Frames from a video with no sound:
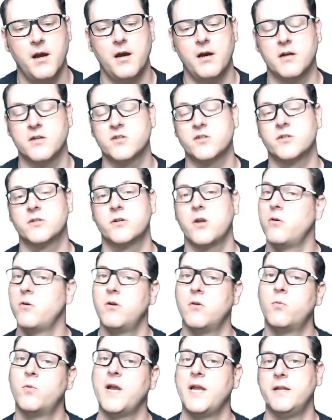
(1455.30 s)

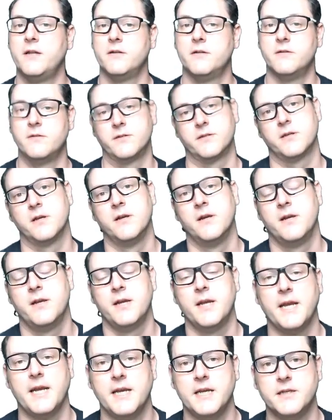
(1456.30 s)
SolarWinds
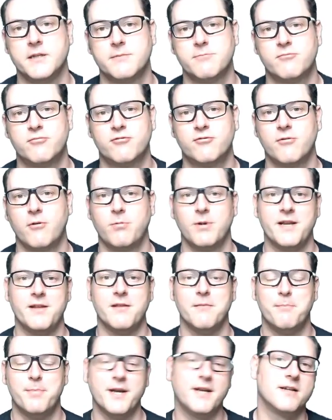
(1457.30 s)
is
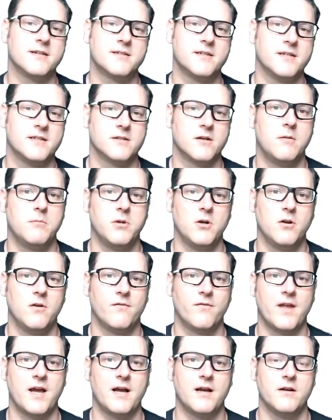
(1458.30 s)
probably the biggest
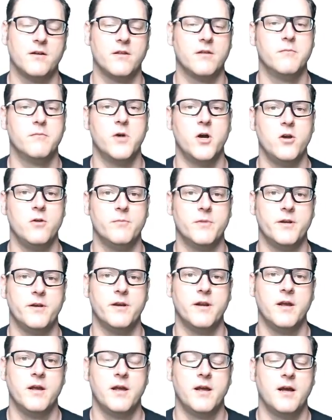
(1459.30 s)
example of that at the
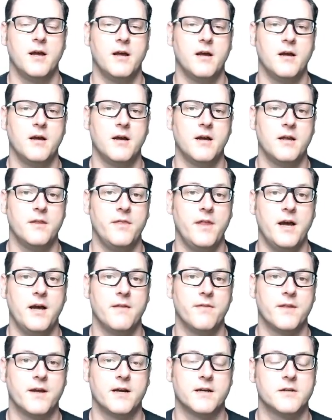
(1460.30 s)
moment, and
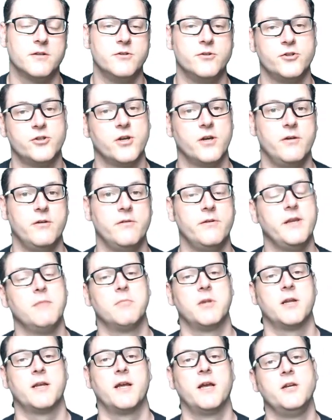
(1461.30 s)
that can show you
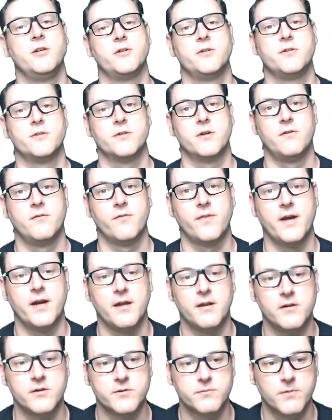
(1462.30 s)
the implications of
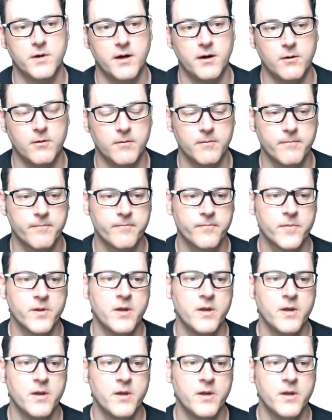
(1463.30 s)
that as well.